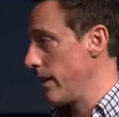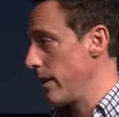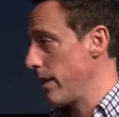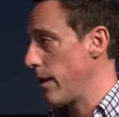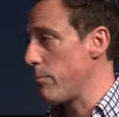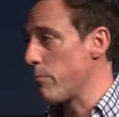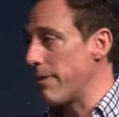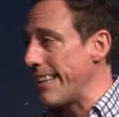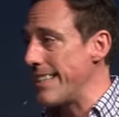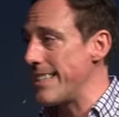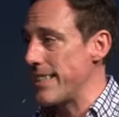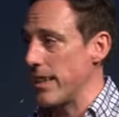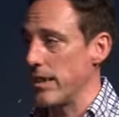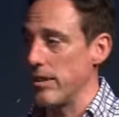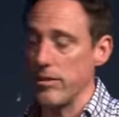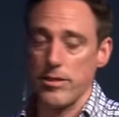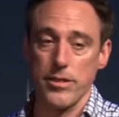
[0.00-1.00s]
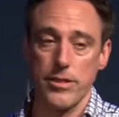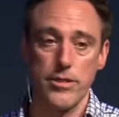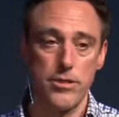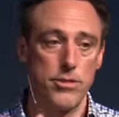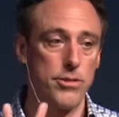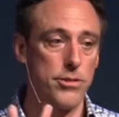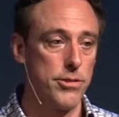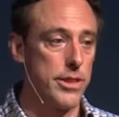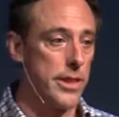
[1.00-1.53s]
I'm racing to these
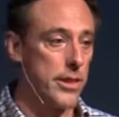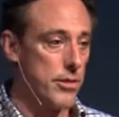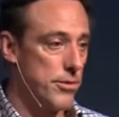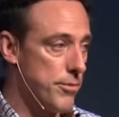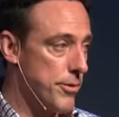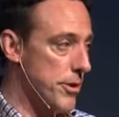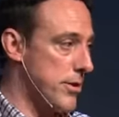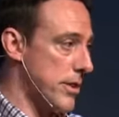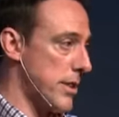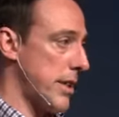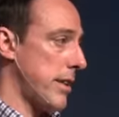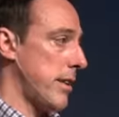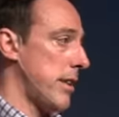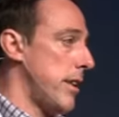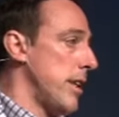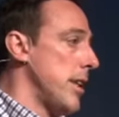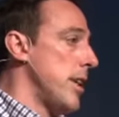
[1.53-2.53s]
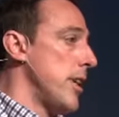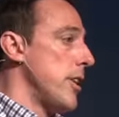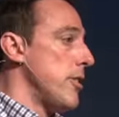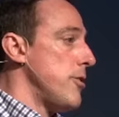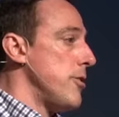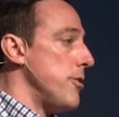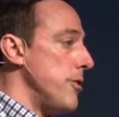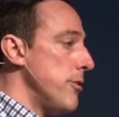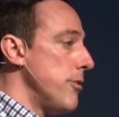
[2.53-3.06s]
two things. First thing,
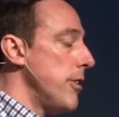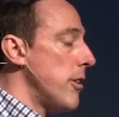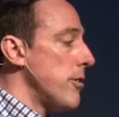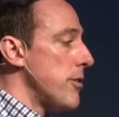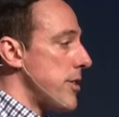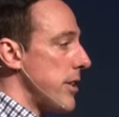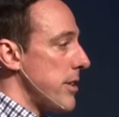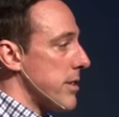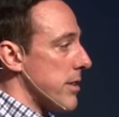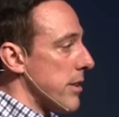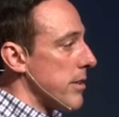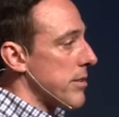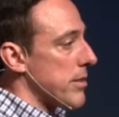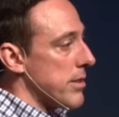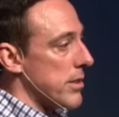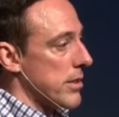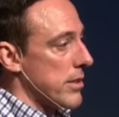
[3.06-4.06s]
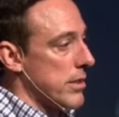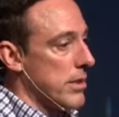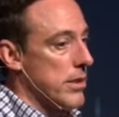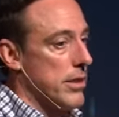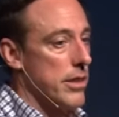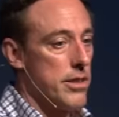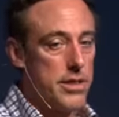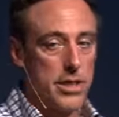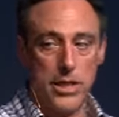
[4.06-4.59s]
do you know Jesus?
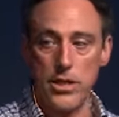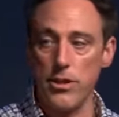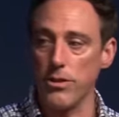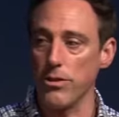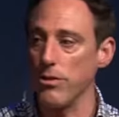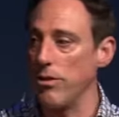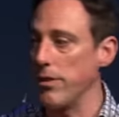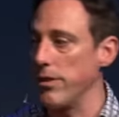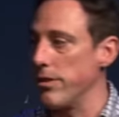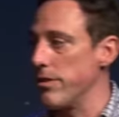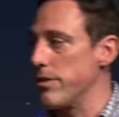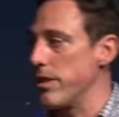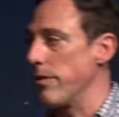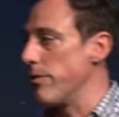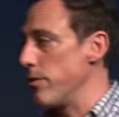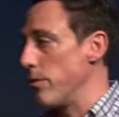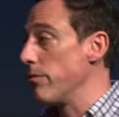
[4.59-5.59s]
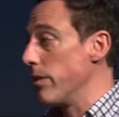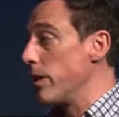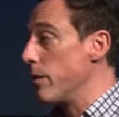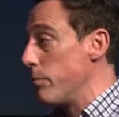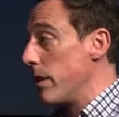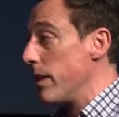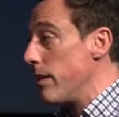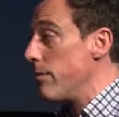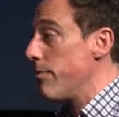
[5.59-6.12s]
Is he your Lord and your Savior? Do you really
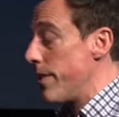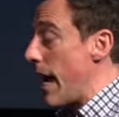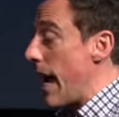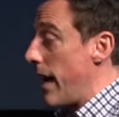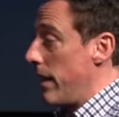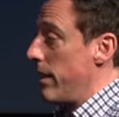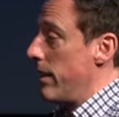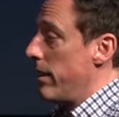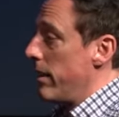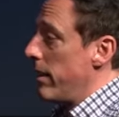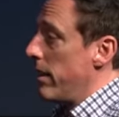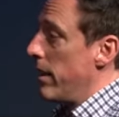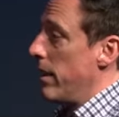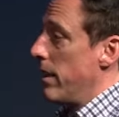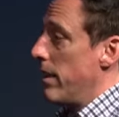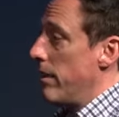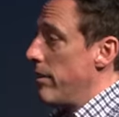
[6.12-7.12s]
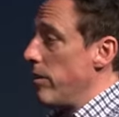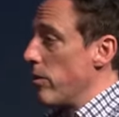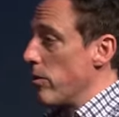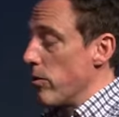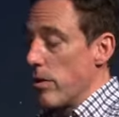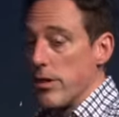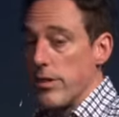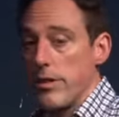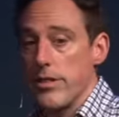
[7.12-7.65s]
believe that? Is he your
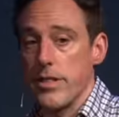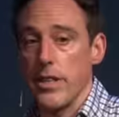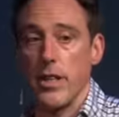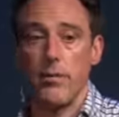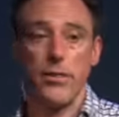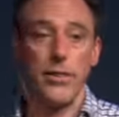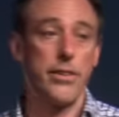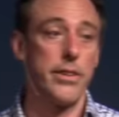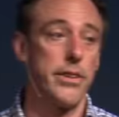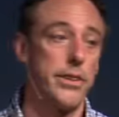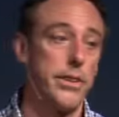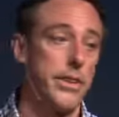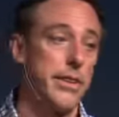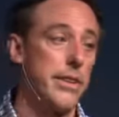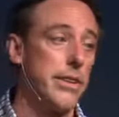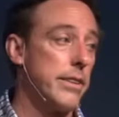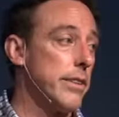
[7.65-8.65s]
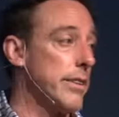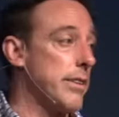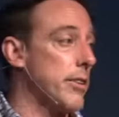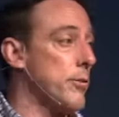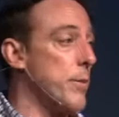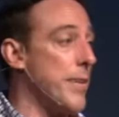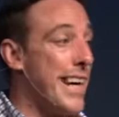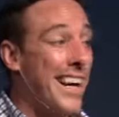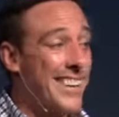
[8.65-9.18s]
Lord and your Savior? Because
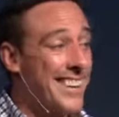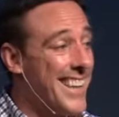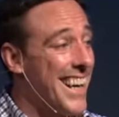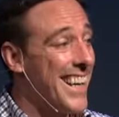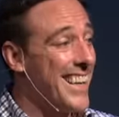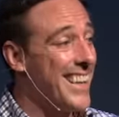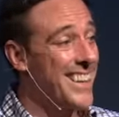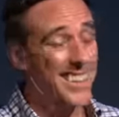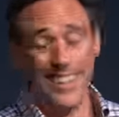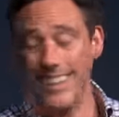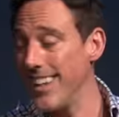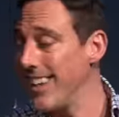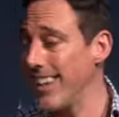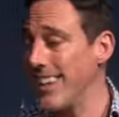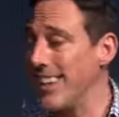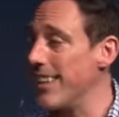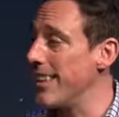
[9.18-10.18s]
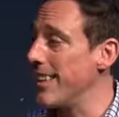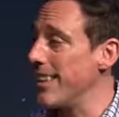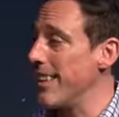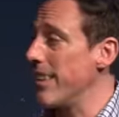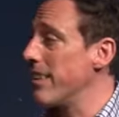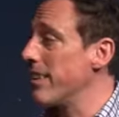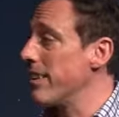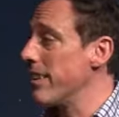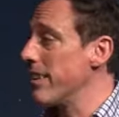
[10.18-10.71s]
without that, you ain't getting
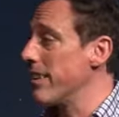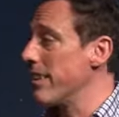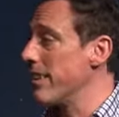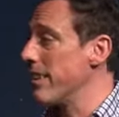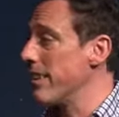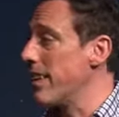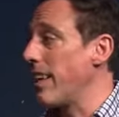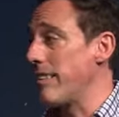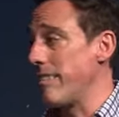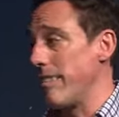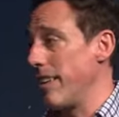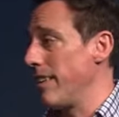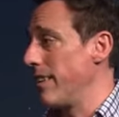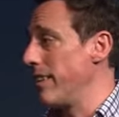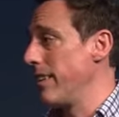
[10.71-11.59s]
in. That's it.